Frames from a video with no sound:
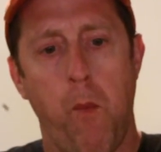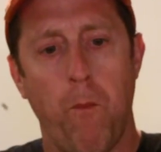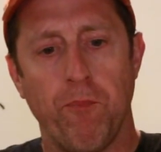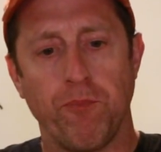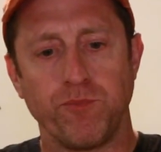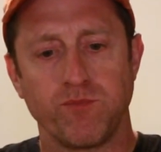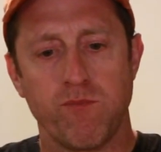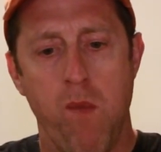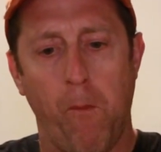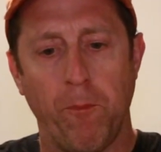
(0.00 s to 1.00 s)

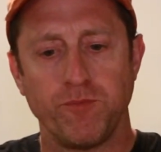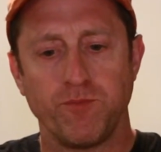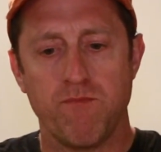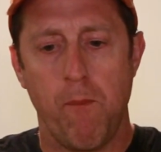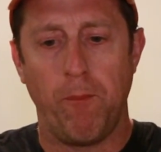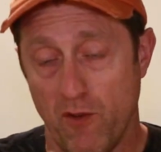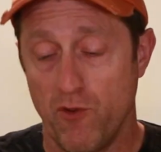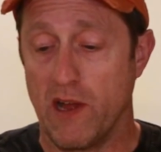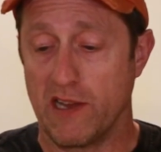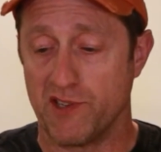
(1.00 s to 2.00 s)
If
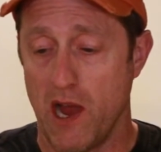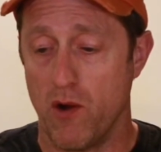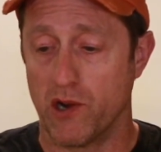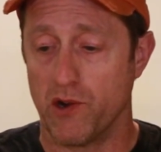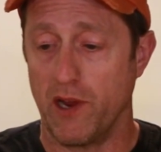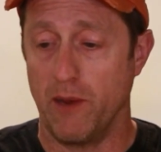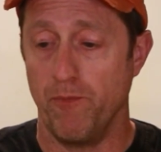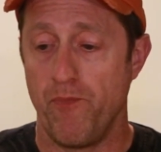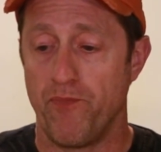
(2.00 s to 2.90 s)
you like sour cream,